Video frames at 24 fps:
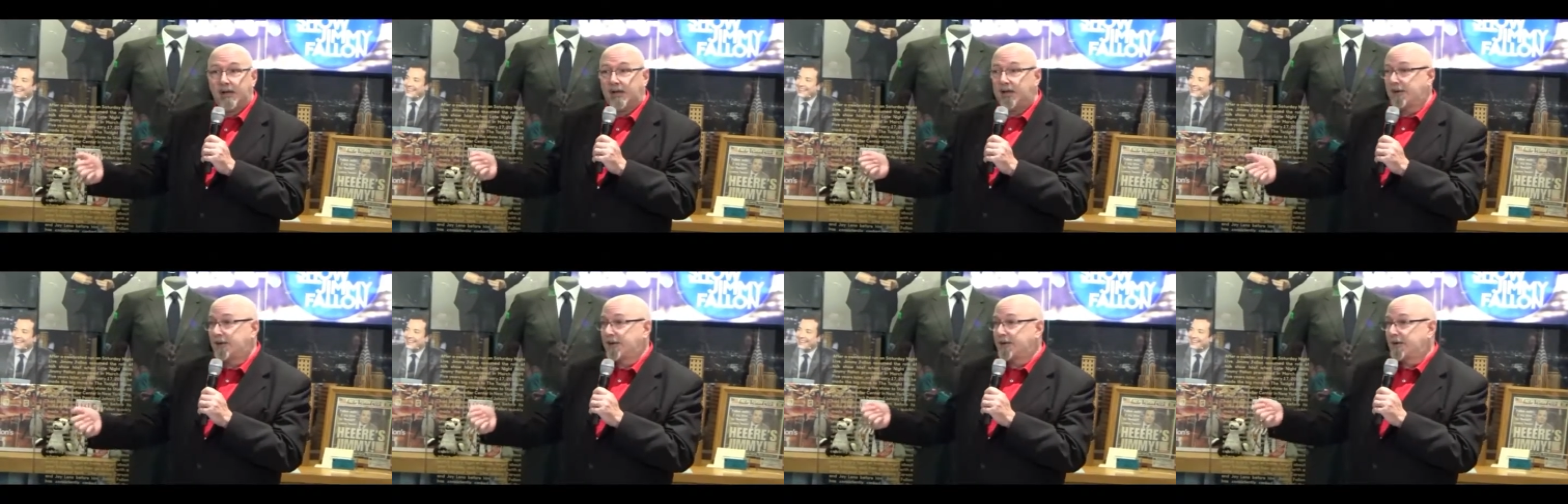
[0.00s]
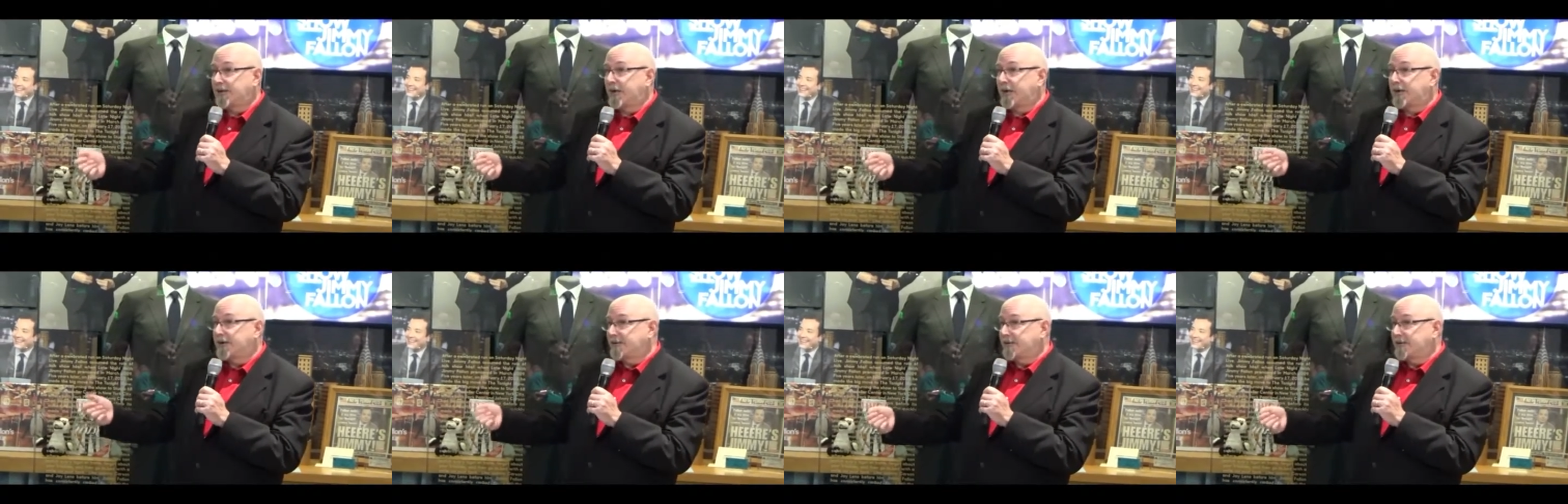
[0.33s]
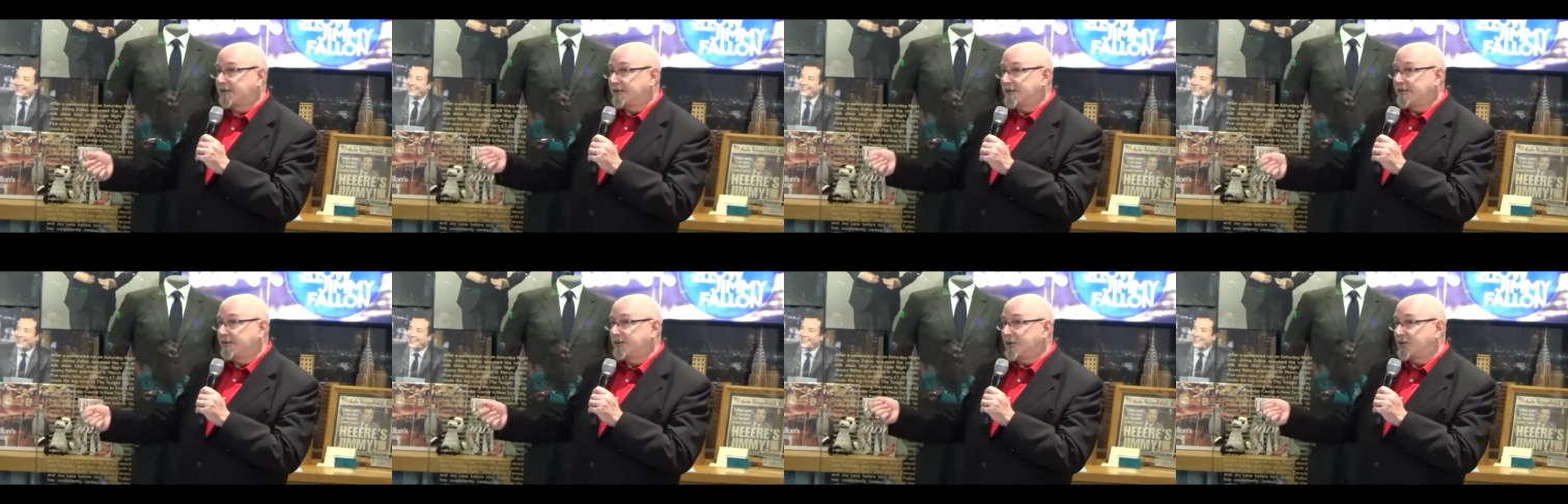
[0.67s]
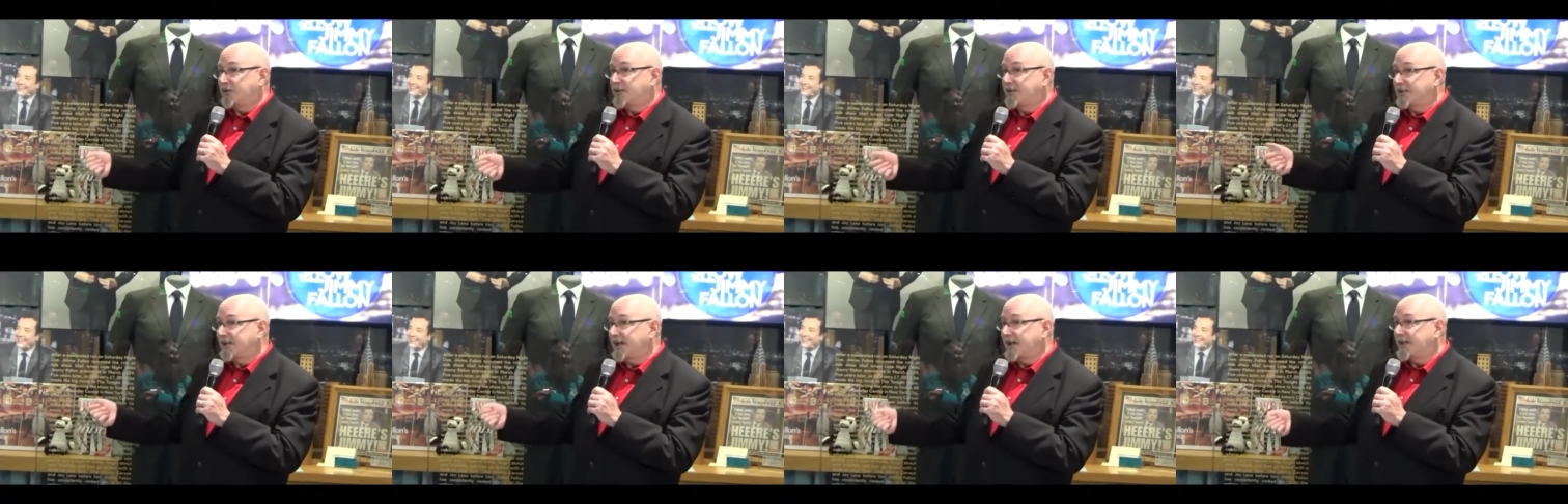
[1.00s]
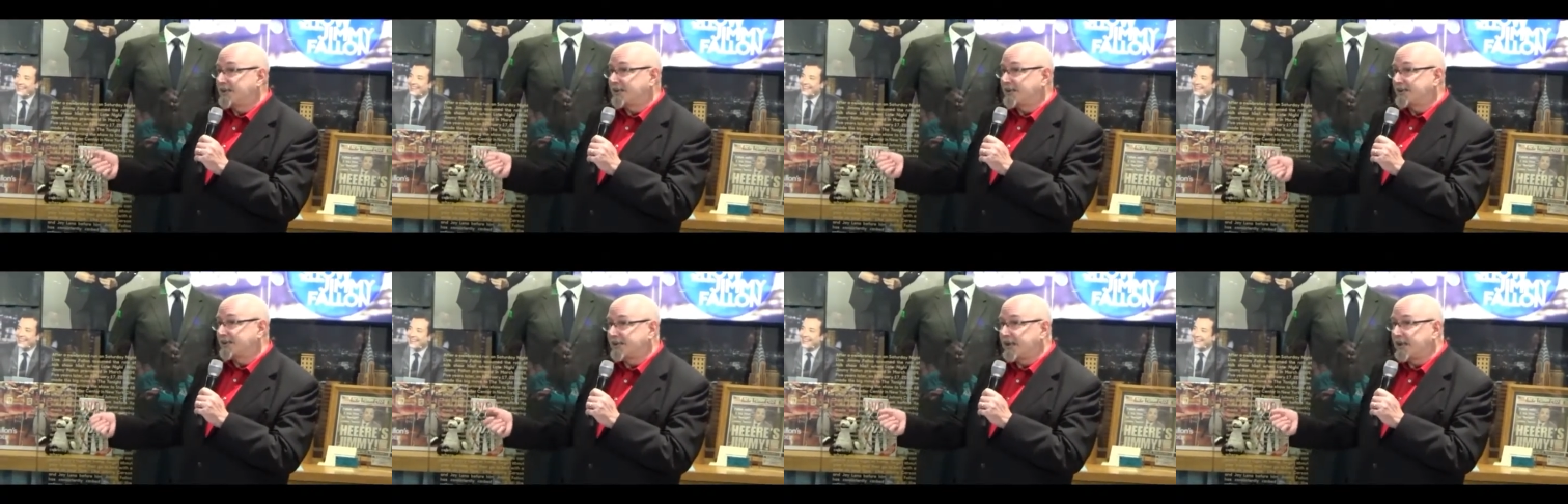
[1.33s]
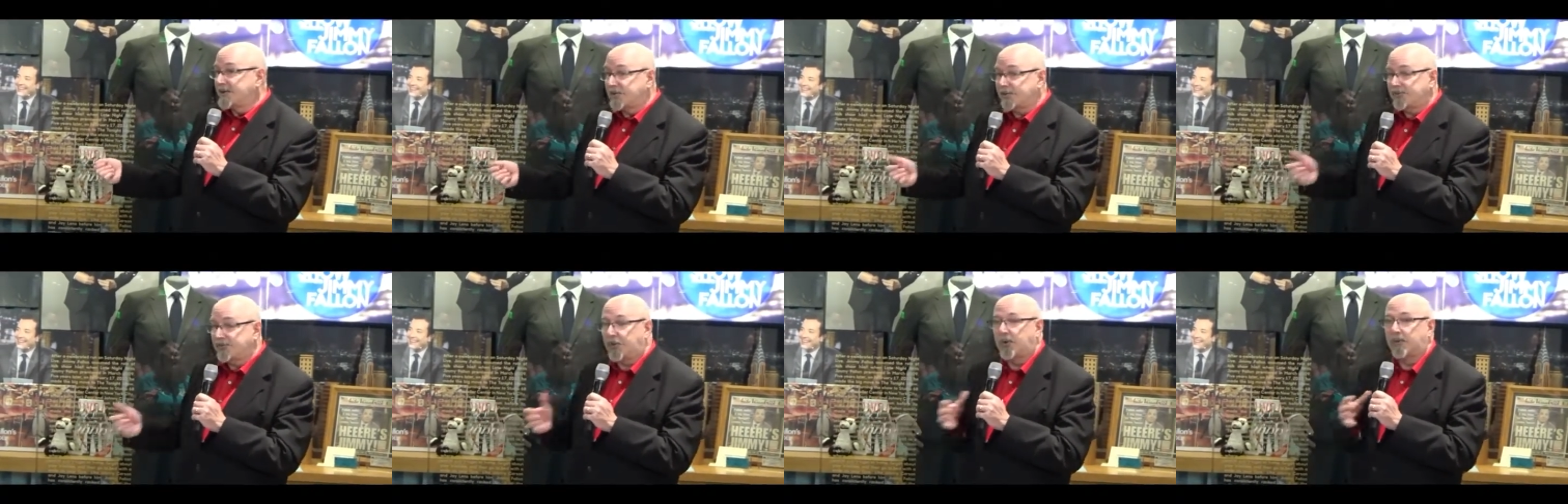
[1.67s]
uh, you know, United
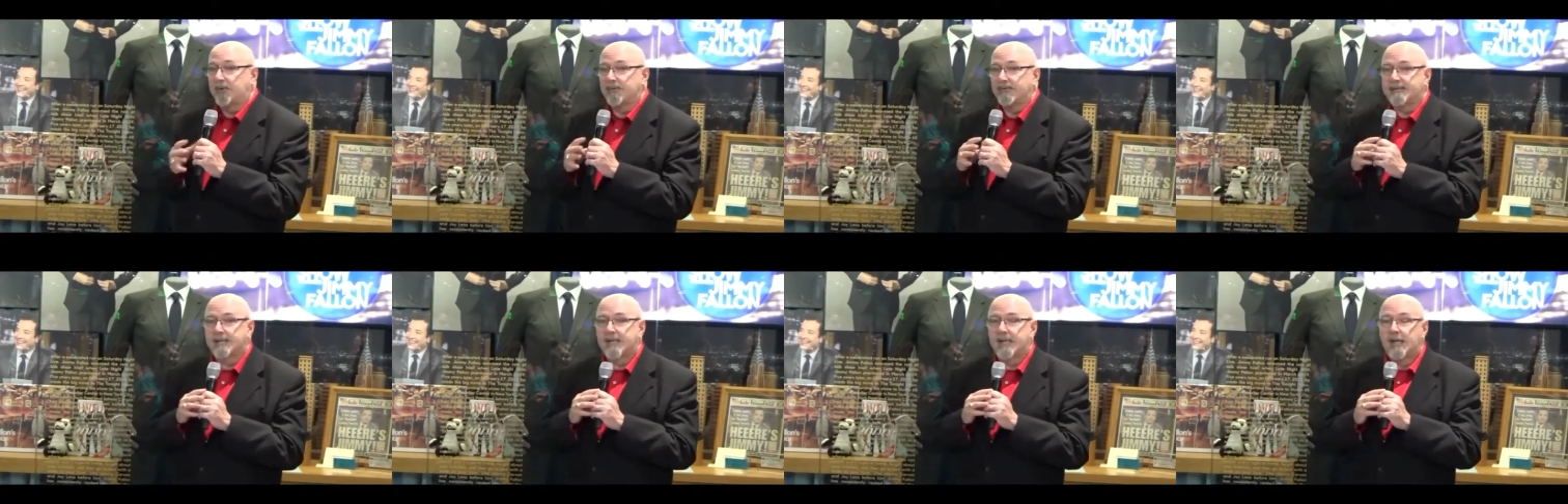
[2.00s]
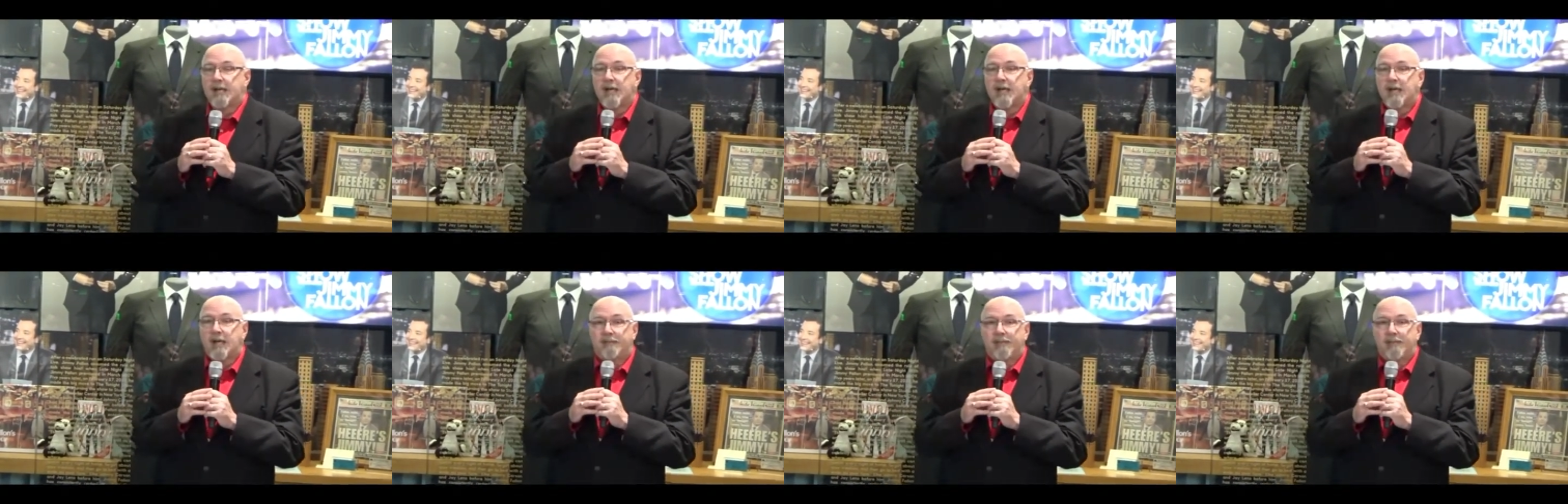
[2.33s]
States phones.